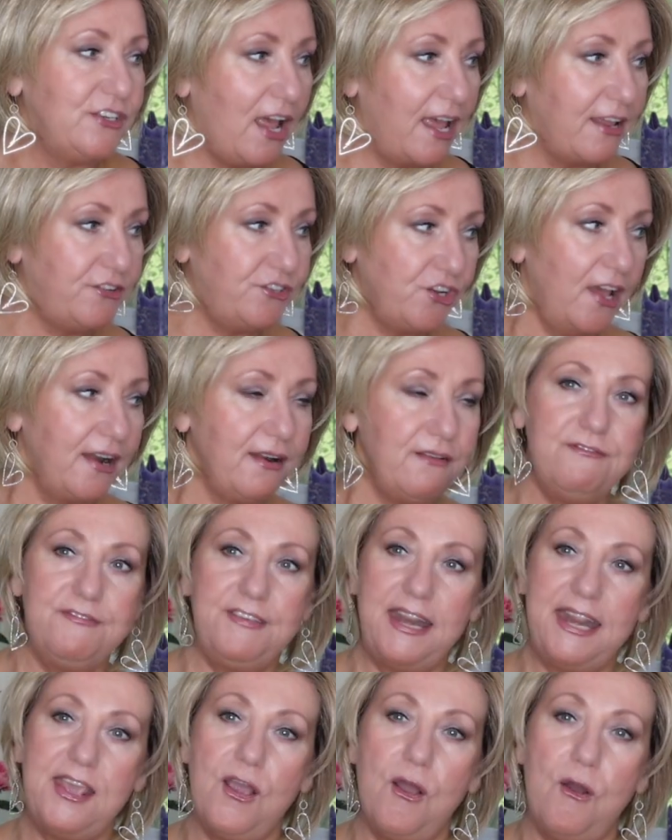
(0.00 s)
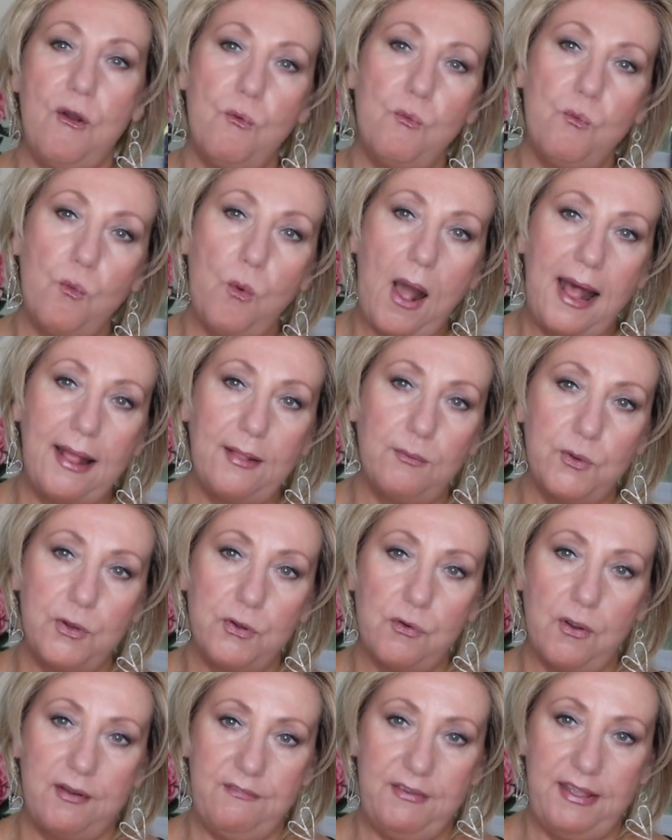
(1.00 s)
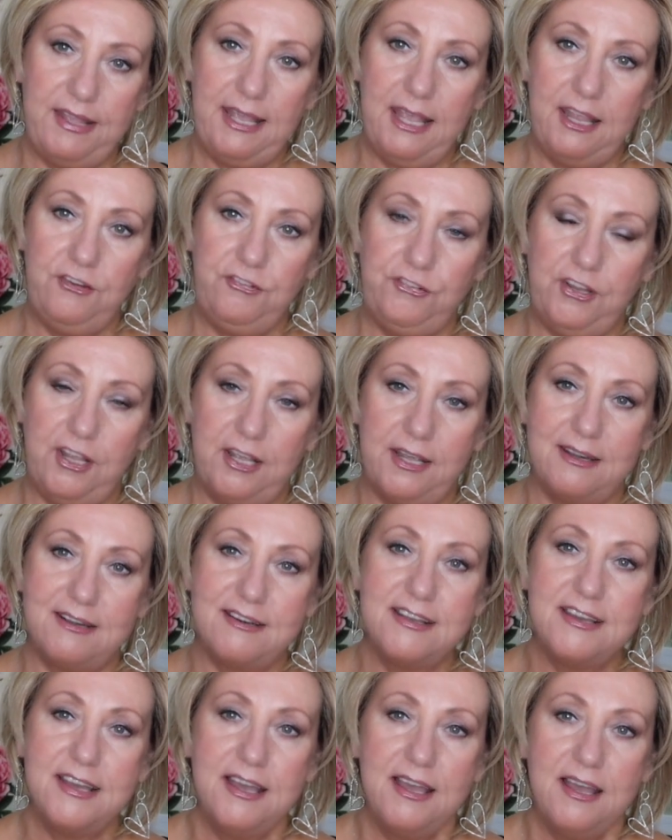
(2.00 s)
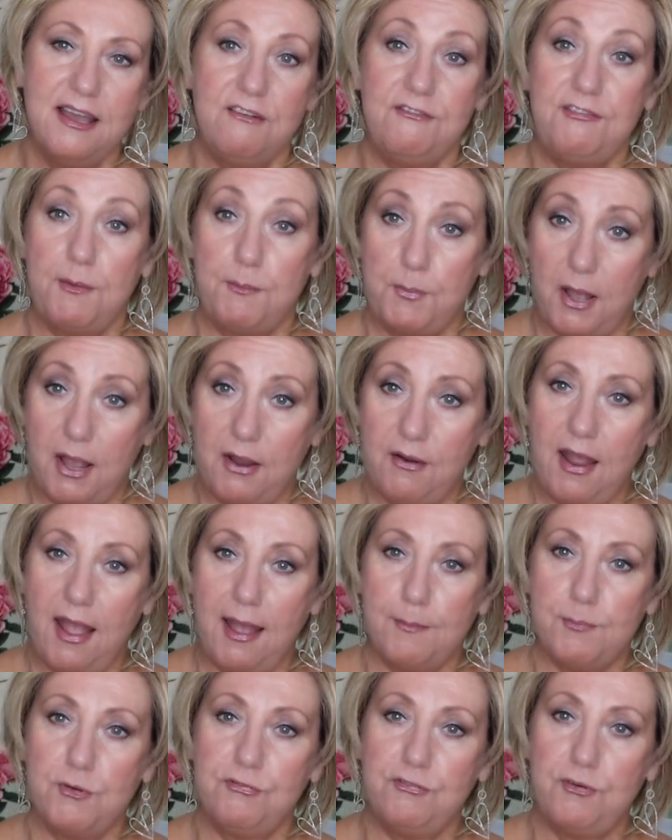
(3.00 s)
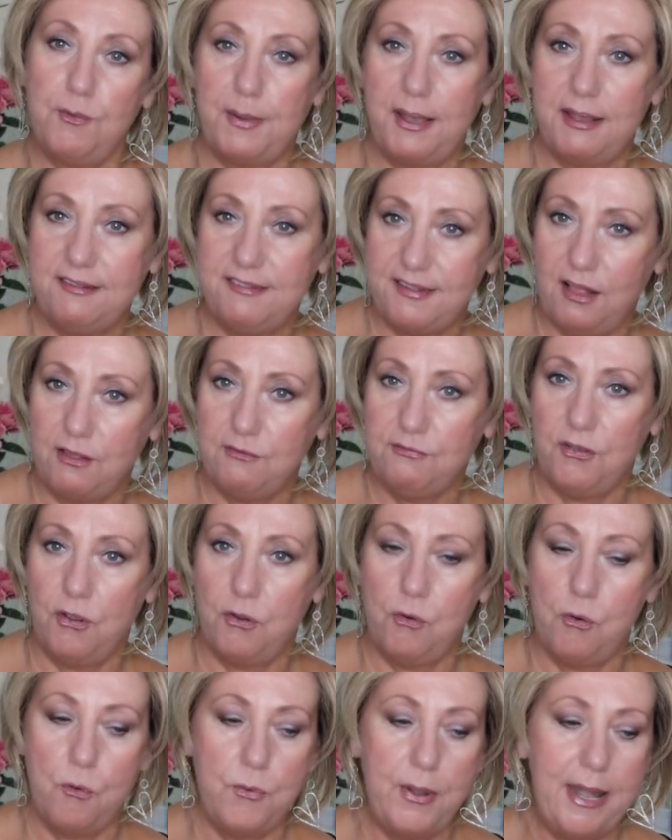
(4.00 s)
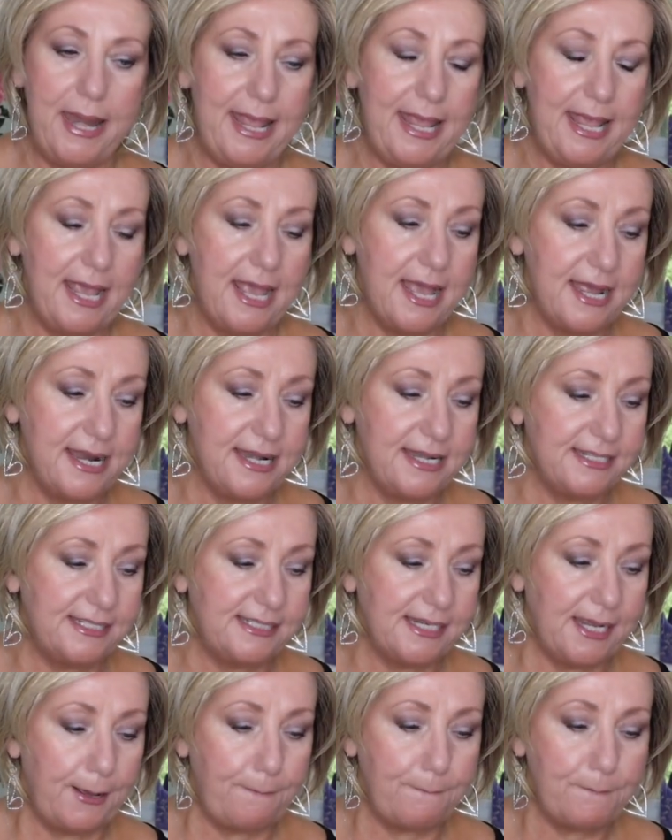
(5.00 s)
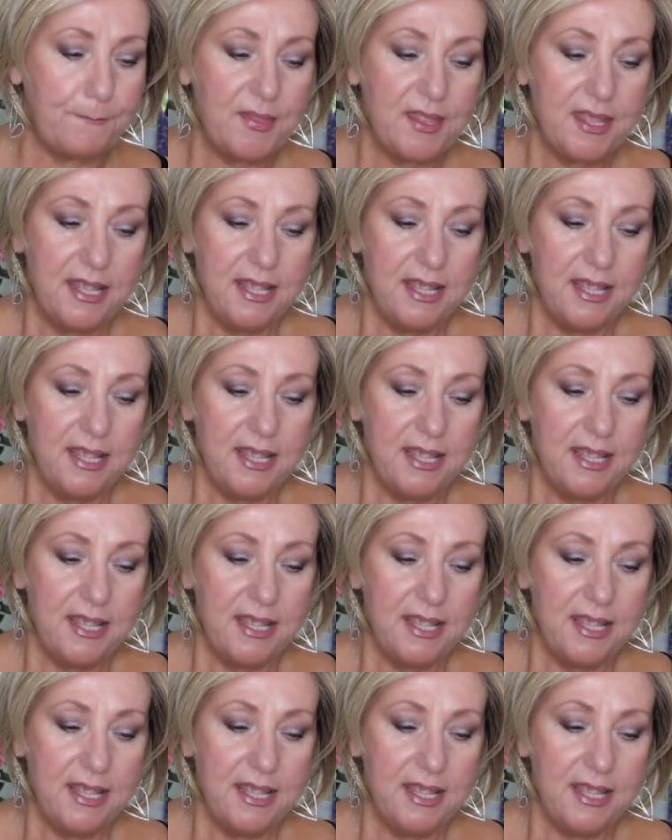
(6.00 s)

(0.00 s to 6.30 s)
I shot a video while we were on vacation from Bar Harbor from my cell phone and um,